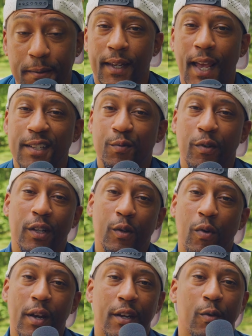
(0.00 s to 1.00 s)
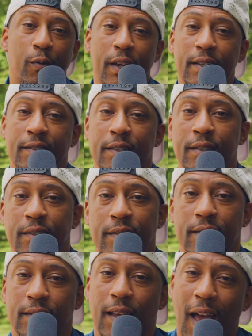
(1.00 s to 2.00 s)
And that's really one of the reasons